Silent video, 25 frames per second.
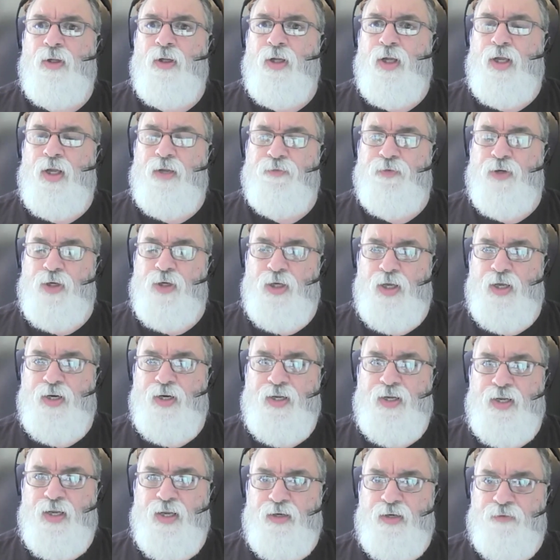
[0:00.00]
If you're going to
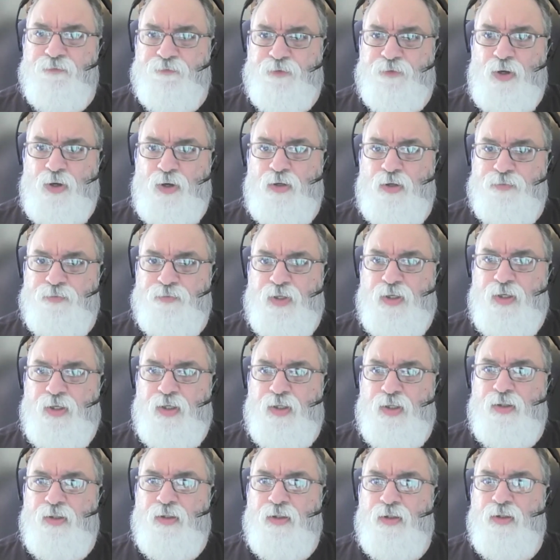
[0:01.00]
get involved in
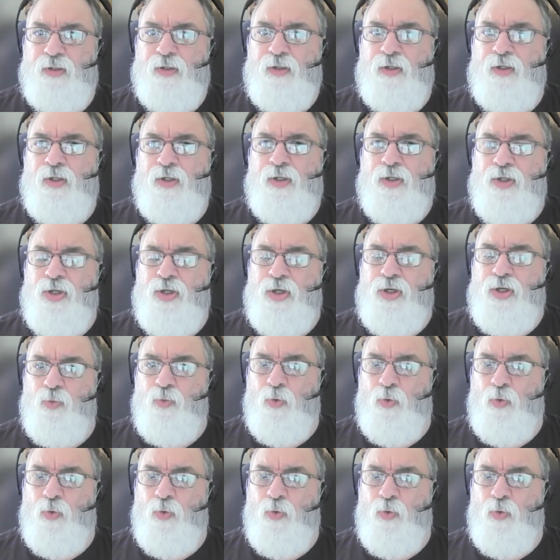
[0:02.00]
it, you